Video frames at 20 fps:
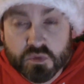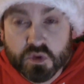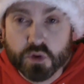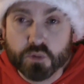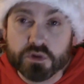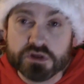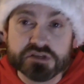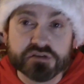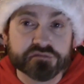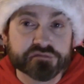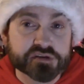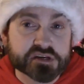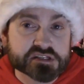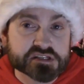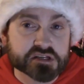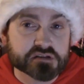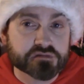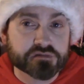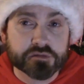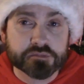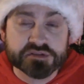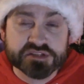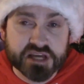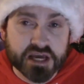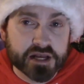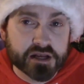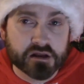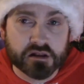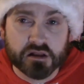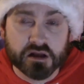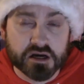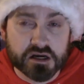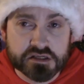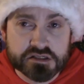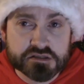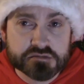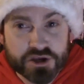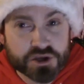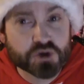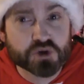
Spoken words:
There was a visit from Santa Claus.